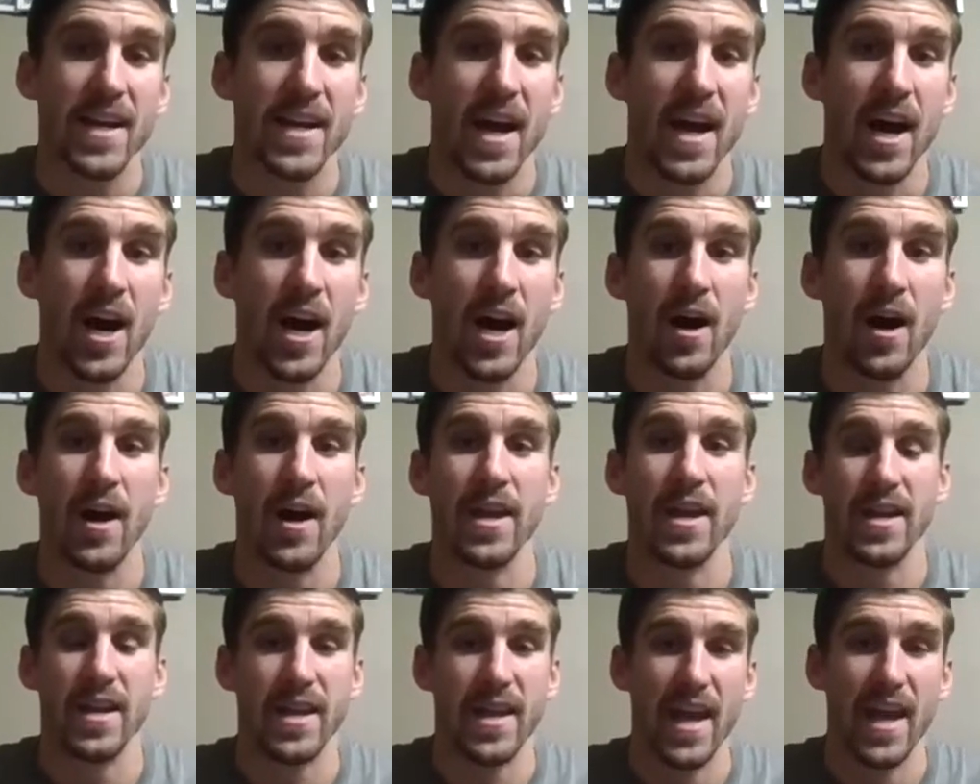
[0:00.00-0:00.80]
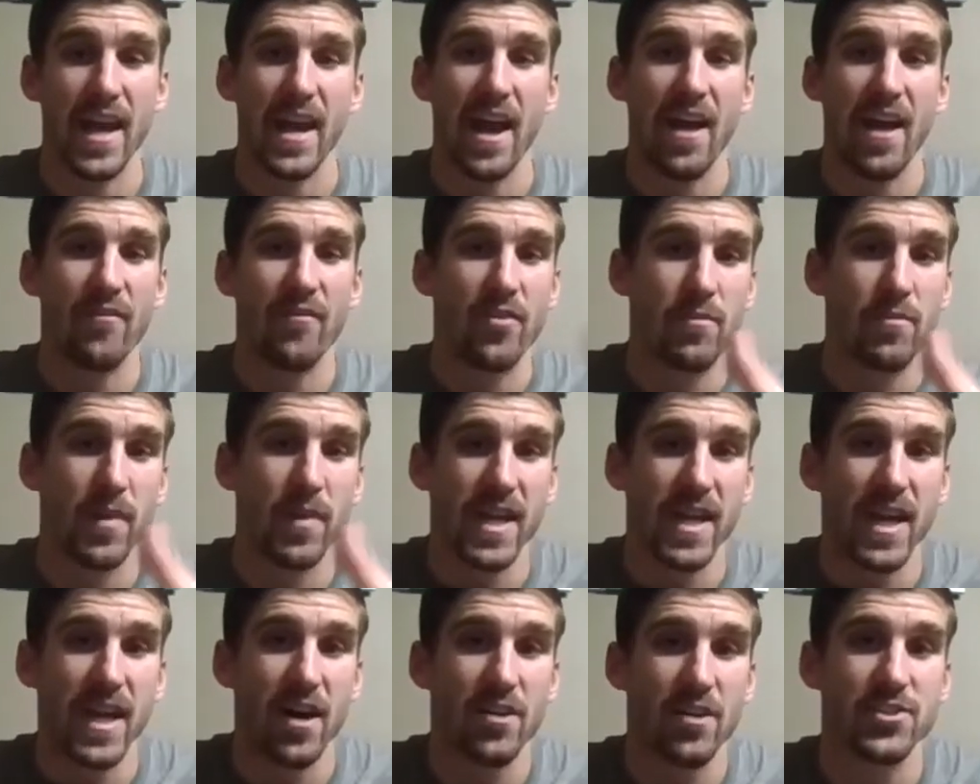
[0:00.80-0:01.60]
And again,
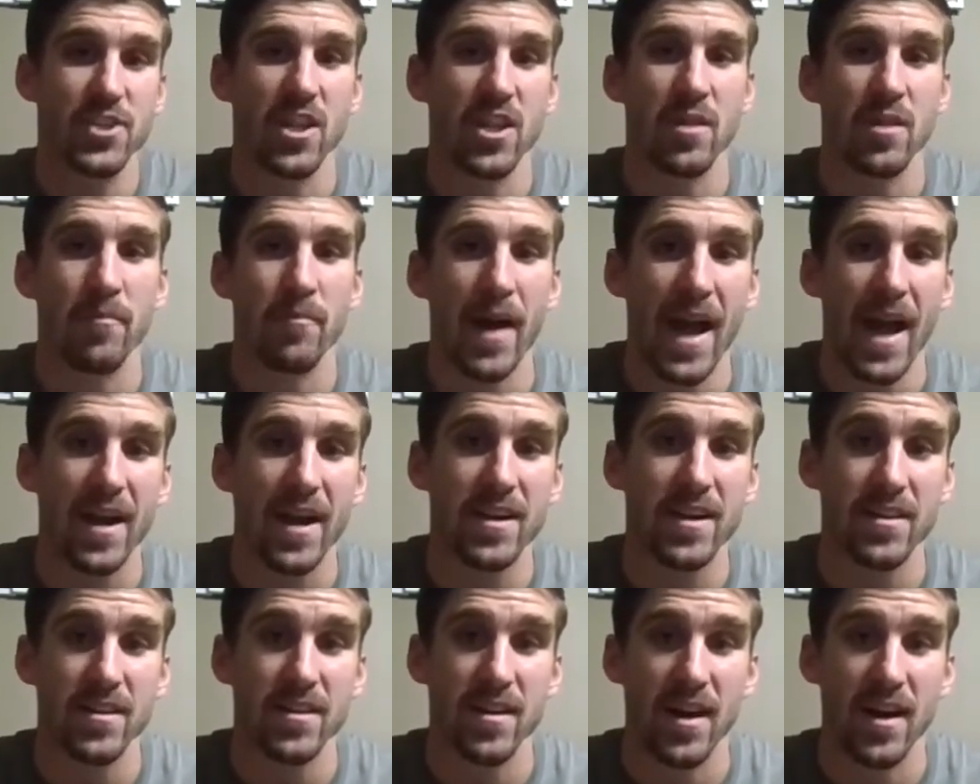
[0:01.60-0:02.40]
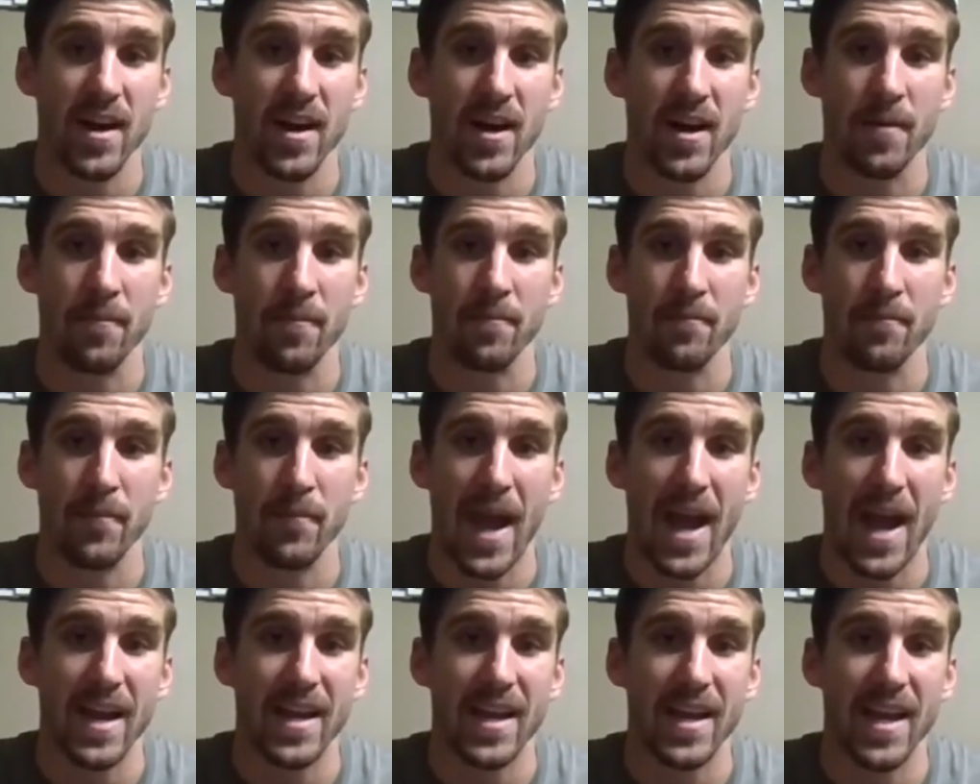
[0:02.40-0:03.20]
everybody else on the
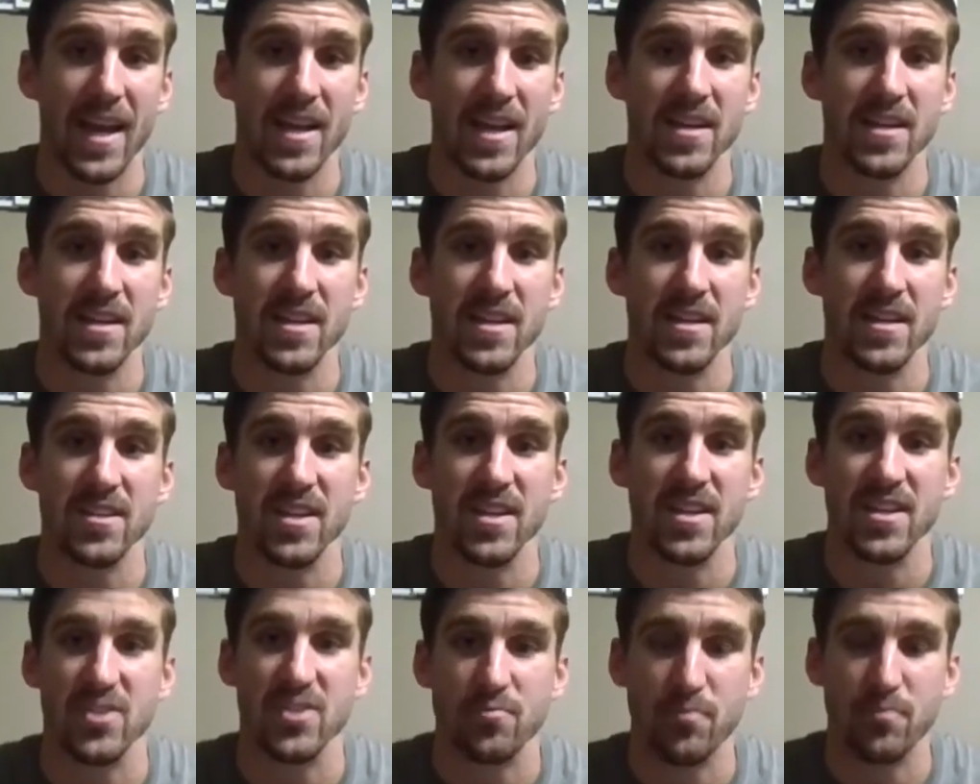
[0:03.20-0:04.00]
back end is